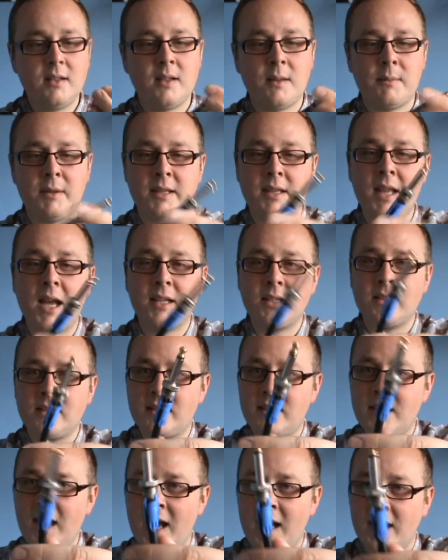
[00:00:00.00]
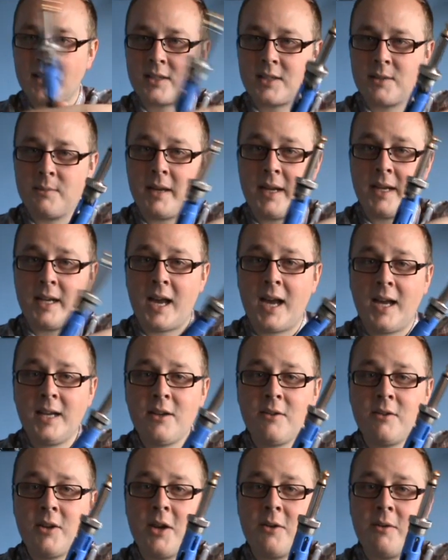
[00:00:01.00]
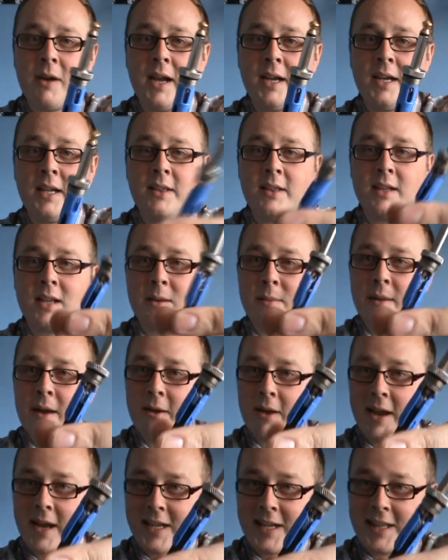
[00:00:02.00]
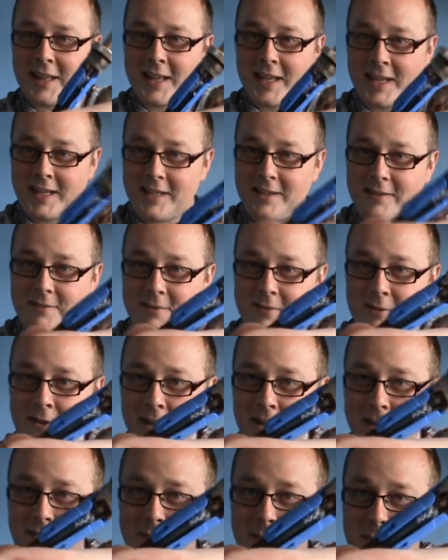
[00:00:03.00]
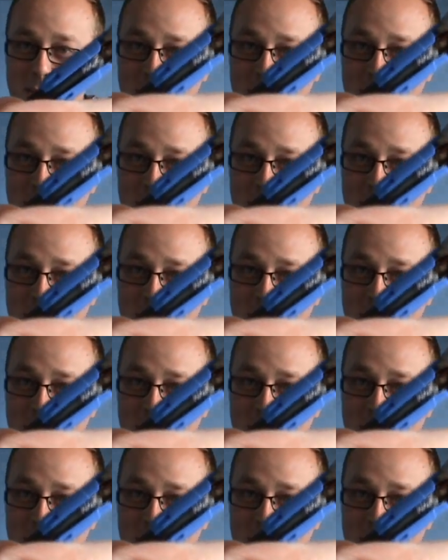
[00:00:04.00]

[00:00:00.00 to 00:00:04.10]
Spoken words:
I mean, that to me, I don't know anything about anything, right?